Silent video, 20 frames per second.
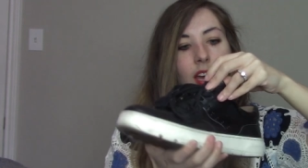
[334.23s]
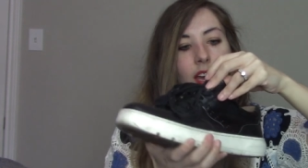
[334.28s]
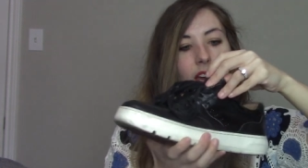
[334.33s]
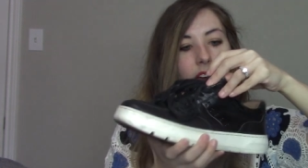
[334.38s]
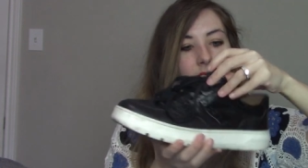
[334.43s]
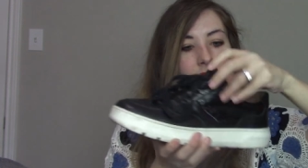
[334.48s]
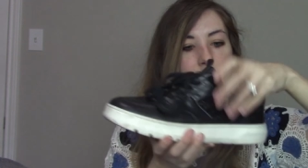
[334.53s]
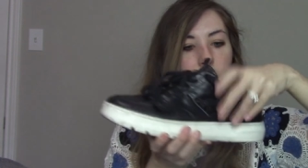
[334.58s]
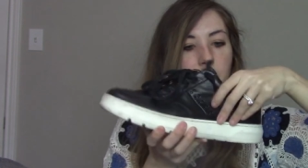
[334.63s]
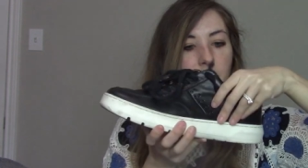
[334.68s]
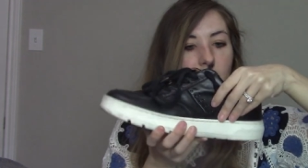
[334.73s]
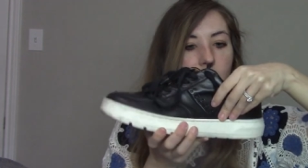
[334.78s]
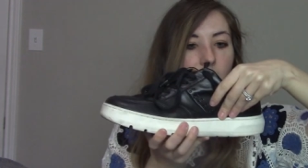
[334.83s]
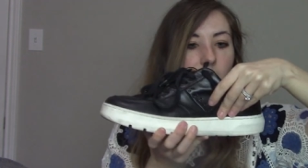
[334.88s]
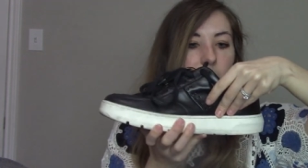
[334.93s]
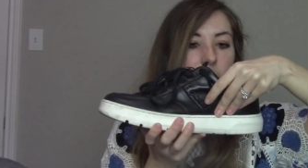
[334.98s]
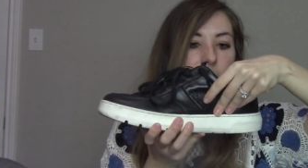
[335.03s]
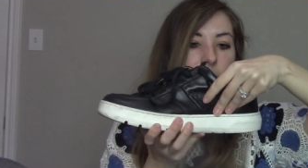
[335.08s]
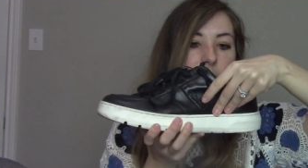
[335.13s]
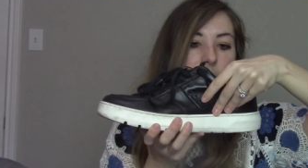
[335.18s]
Um,
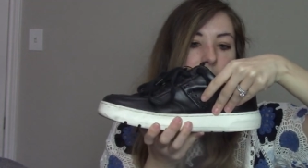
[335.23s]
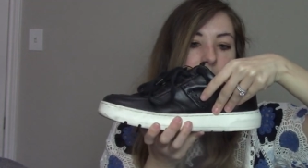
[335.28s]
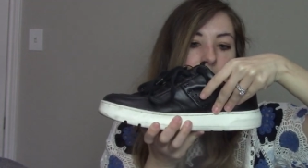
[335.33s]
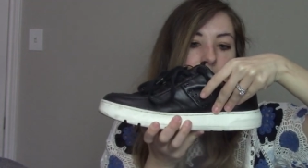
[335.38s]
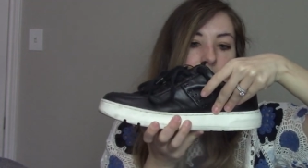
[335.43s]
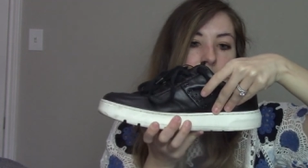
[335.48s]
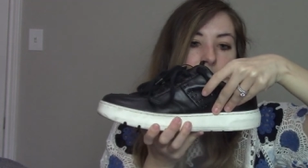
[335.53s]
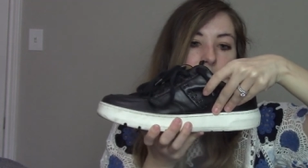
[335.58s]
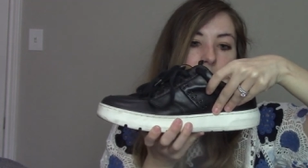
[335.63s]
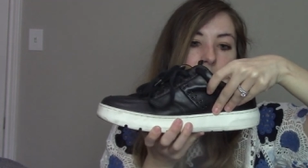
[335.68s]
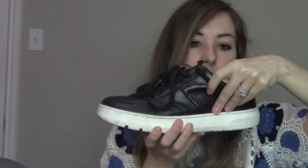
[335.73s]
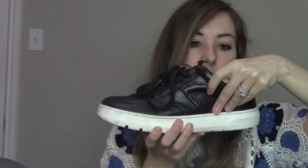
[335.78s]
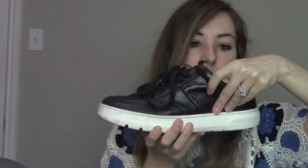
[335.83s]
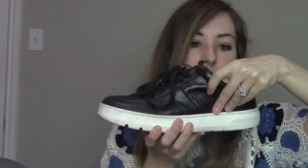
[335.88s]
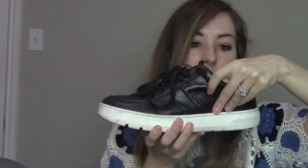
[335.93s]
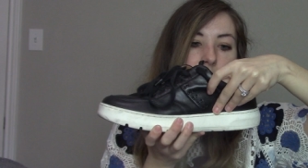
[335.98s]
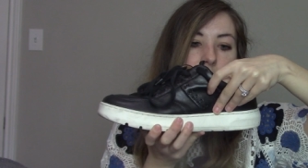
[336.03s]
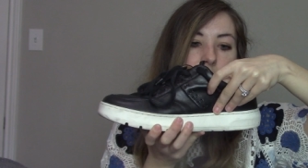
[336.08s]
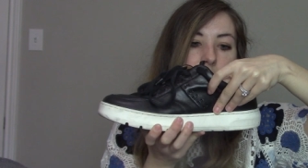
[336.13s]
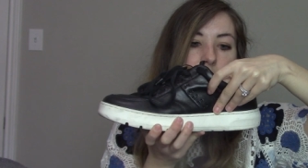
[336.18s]
I think these
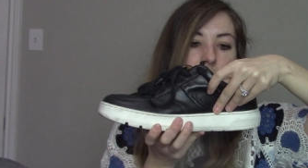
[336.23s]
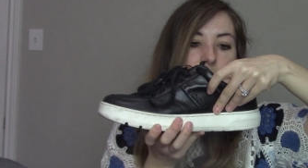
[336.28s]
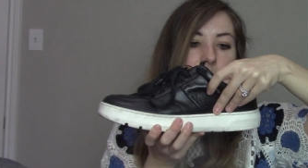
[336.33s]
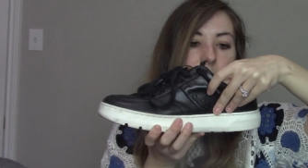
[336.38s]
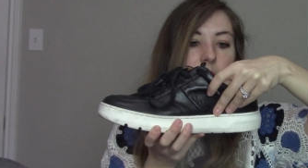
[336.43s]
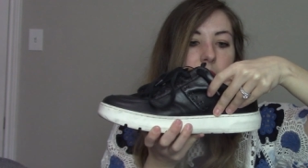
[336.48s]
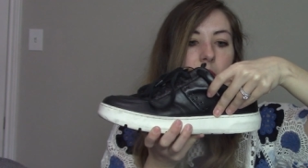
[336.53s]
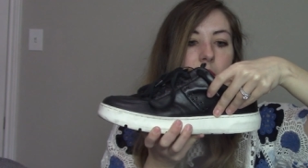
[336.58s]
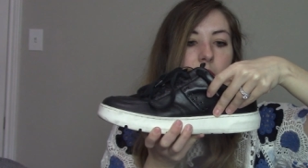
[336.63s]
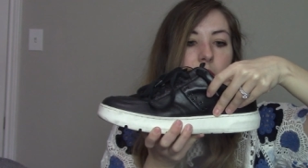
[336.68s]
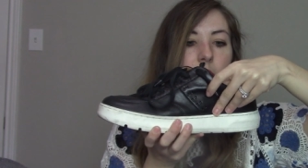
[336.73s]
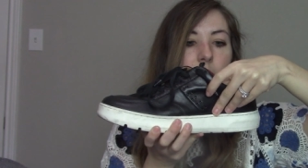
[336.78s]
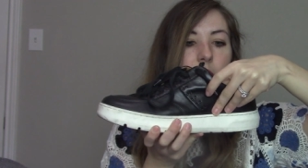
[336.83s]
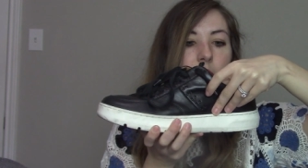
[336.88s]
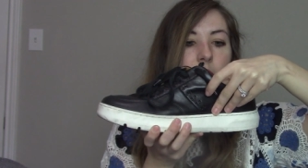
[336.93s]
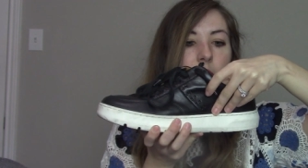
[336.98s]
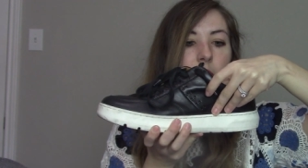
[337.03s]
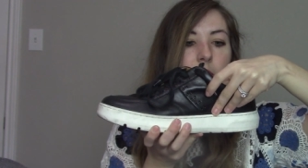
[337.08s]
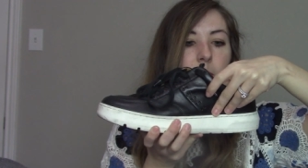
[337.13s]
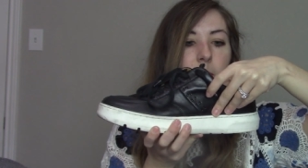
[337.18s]
are genuine
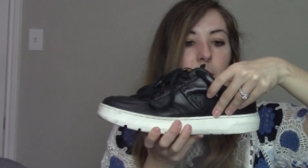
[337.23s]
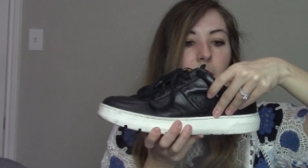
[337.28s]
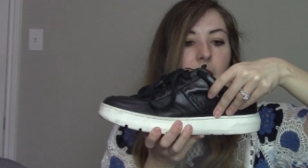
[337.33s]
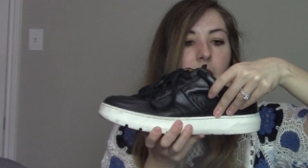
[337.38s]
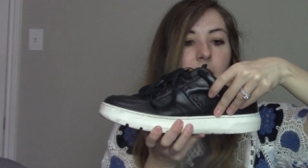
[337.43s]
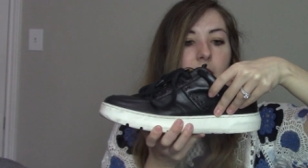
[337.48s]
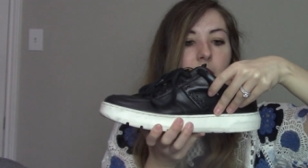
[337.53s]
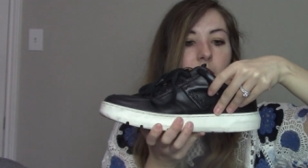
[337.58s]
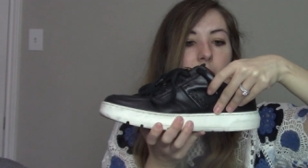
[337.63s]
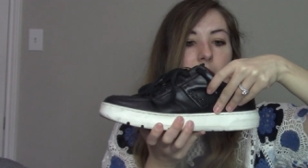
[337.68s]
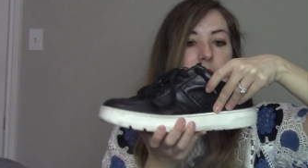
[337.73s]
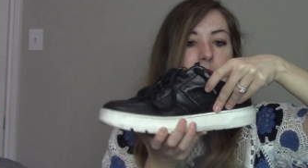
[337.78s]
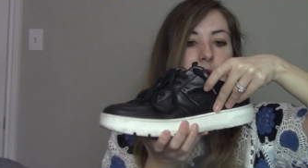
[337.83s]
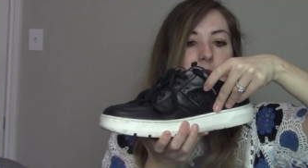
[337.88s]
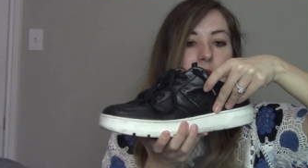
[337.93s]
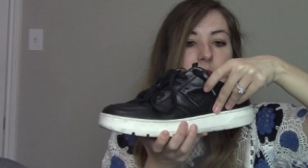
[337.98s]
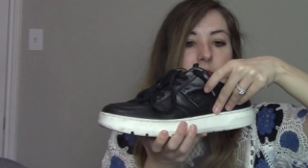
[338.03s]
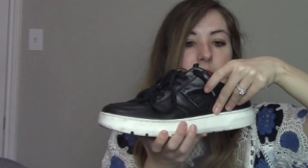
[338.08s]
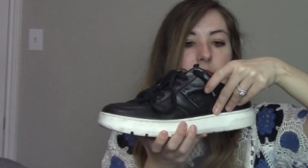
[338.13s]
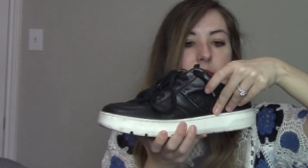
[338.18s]
leather, but it
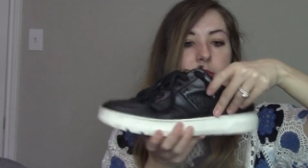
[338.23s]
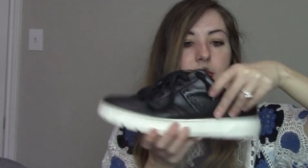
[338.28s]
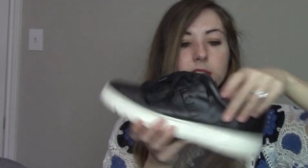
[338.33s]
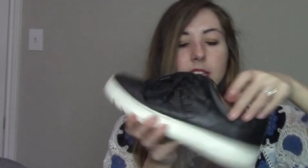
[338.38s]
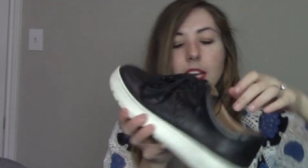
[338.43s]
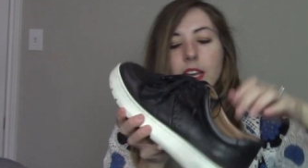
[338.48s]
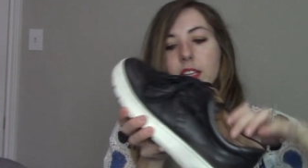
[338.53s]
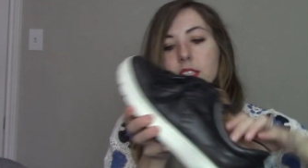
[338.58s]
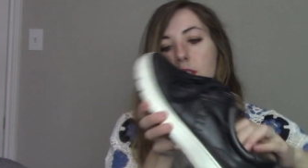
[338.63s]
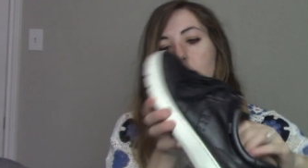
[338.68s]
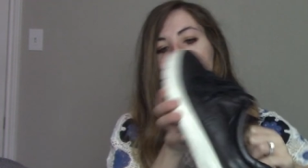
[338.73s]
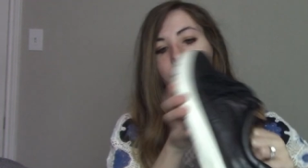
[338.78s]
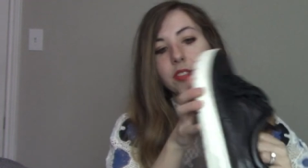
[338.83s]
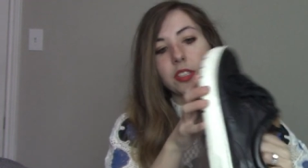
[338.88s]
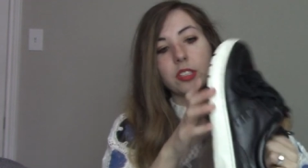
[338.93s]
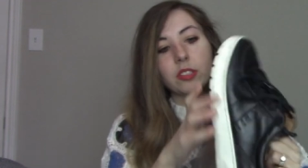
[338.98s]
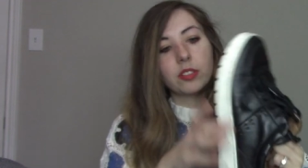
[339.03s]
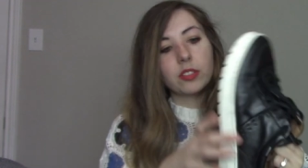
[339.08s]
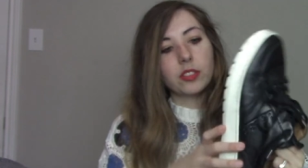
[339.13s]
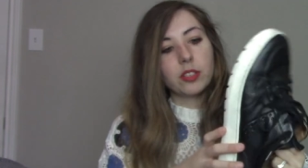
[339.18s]
doesn't say. So I'll have
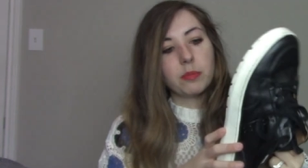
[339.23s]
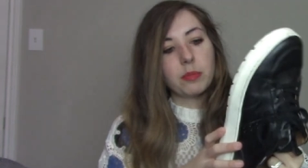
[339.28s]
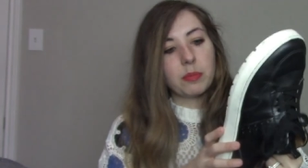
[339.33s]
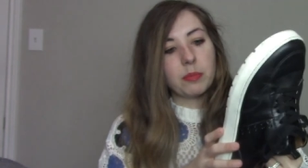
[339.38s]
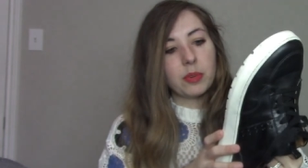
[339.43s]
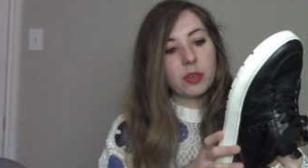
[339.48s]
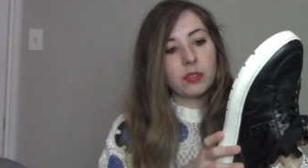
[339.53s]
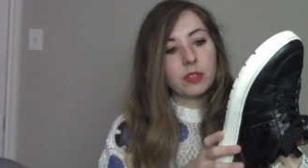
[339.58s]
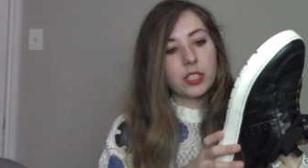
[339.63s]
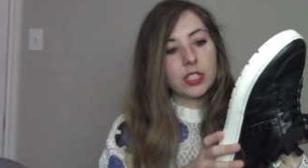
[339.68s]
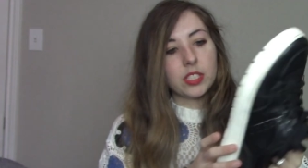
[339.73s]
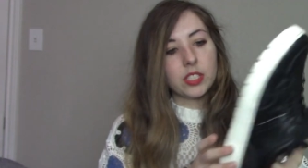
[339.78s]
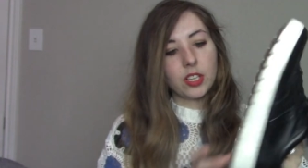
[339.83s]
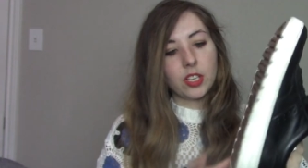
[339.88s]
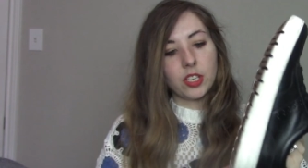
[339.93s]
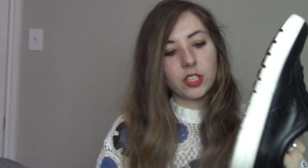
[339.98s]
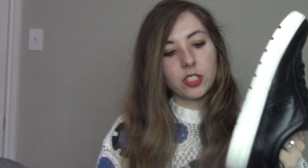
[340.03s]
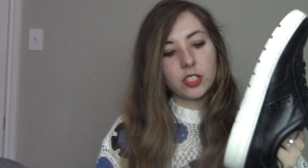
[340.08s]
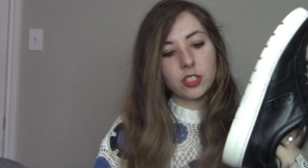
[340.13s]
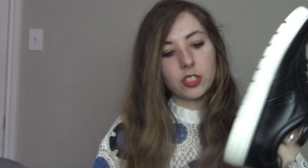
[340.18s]
to do a little bit more
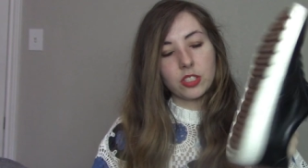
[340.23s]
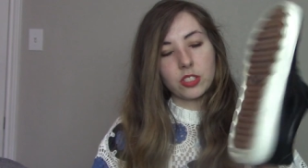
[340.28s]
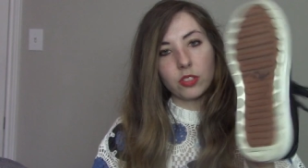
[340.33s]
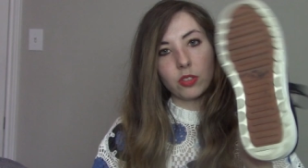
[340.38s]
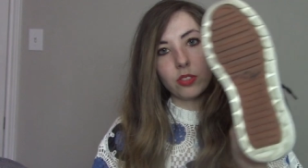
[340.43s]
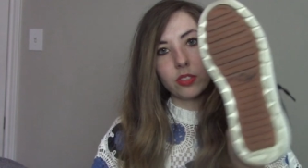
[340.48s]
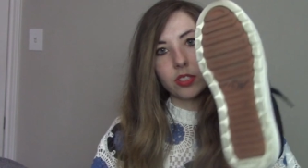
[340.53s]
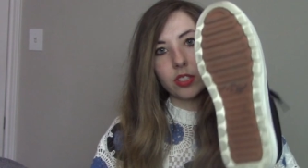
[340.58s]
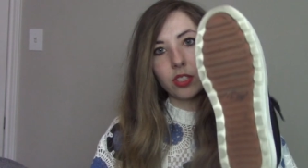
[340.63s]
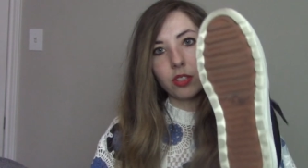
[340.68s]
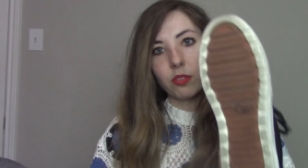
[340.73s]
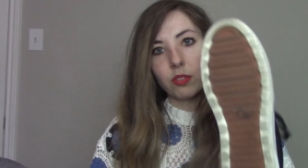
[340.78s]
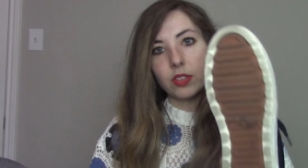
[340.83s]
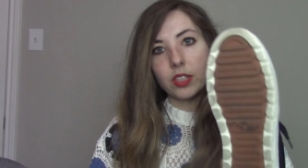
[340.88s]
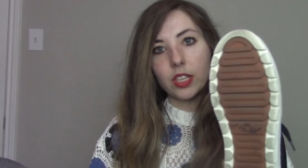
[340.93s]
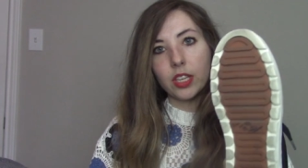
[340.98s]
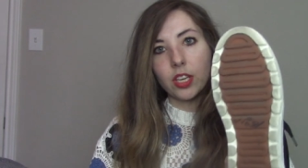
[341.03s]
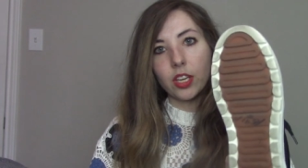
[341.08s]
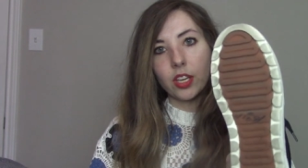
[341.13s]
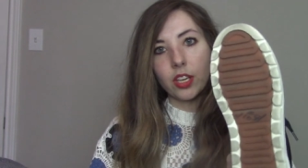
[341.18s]
research. The soles look
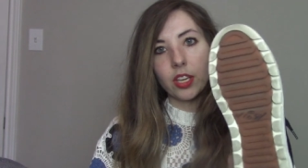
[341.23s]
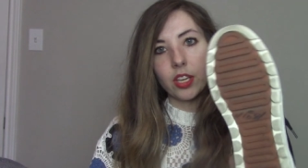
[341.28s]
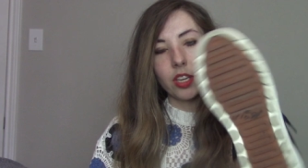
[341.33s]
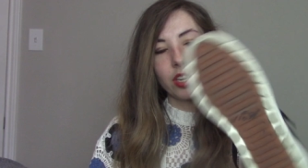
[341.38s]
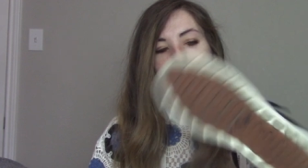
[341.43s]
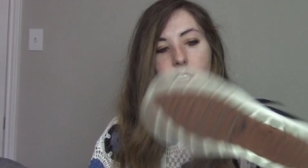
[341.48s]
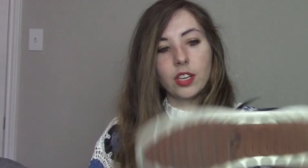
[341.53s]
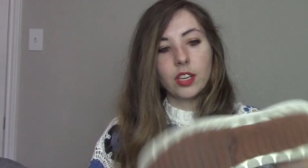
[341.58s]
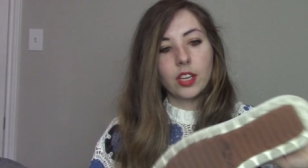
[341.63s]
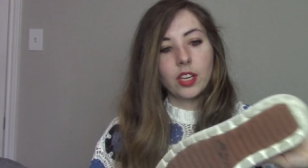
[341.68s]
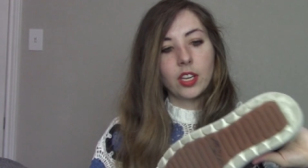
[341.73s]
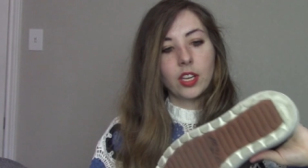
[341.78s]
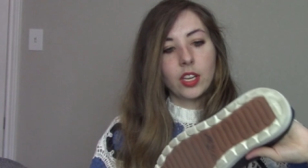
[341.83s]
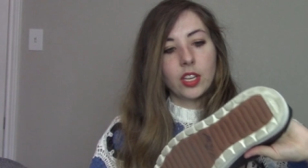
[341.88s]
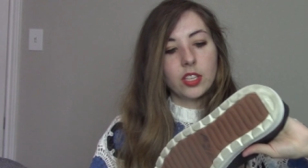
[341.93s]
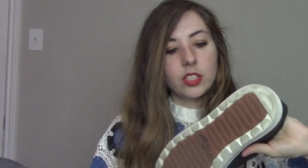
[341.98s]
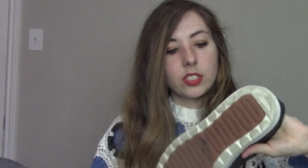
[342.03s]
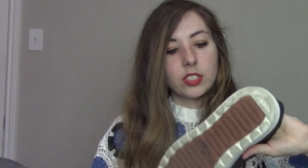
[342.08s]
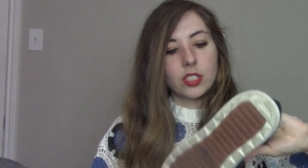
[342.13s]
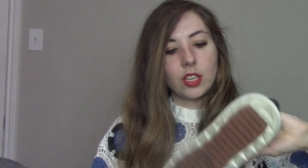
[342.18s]
really good.
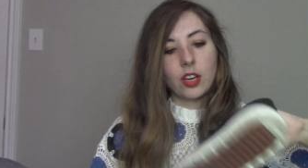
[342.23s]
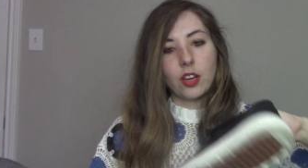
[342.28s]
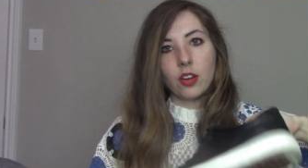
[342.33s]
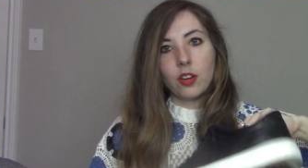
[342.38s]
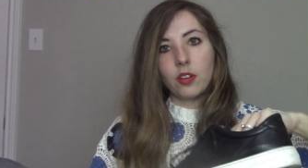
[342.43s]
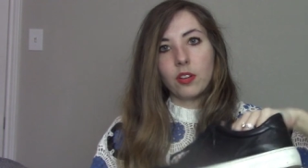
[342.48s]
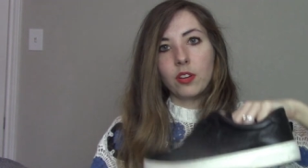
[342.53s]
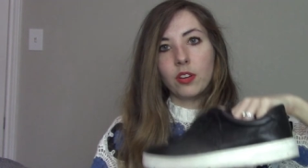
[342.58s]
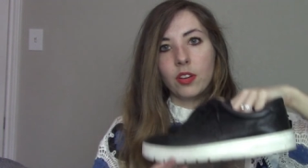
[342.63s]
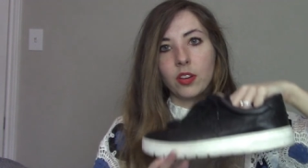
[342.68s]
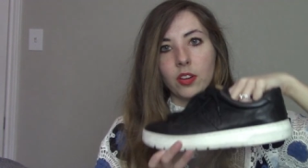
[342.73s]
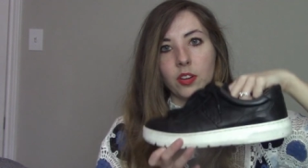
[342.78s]
So